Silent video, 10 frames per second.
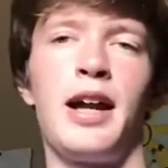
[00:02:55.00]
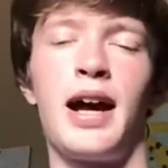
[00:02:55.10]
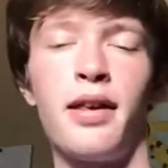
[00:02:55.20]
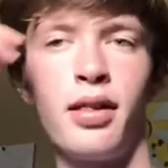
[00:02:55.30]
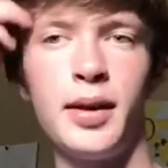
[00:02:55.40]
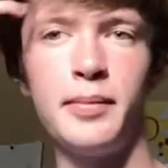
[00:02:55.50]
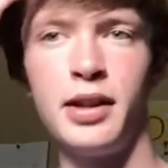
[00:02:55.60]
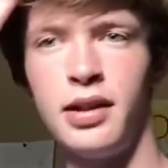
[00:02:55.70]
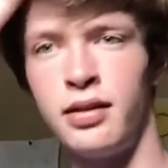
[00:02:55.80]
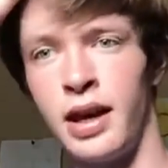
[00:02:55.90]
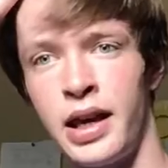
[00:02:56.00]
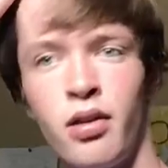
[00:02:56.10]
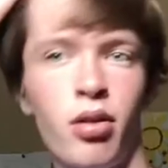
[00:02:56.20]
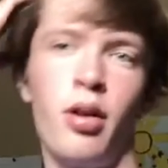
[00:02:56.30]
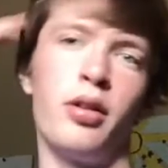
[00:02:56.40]
steep tea takes
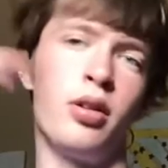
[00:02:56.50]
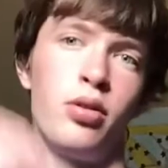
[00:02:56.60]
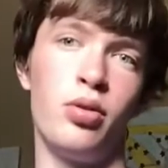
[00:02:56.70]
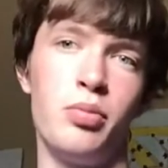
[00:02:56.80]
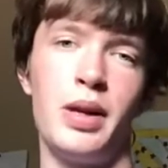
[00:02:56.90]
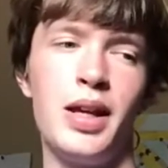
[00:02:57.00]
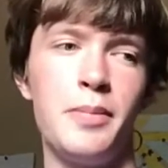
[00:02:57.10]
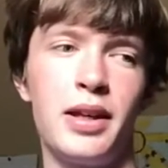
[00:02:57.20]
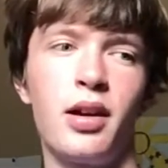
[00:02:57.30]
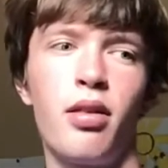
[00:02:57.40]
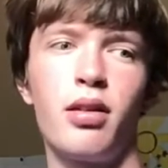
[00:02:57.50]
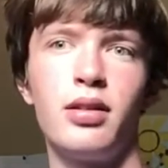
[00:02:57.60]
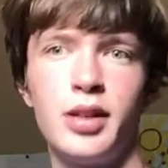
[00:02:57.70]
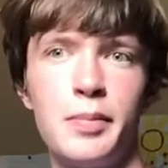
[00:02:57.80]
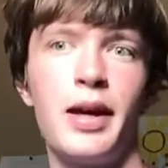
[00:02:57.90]
longer to make because the
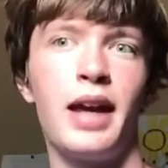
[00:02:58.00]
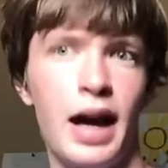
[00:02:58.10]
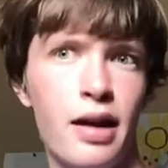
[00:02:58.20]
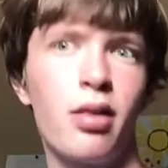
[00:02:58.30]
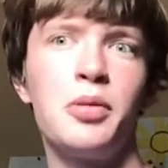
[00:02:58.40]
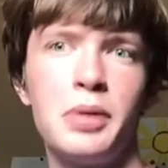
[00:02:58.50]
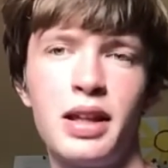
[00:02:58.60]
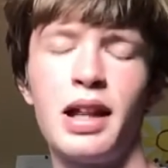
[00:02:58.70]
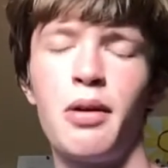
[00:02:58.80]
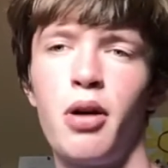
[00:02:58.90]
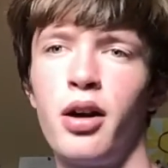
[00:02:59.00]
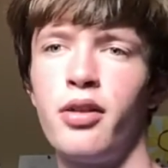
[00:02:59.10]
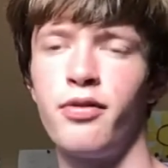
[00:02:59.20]
tea bag has to be in that water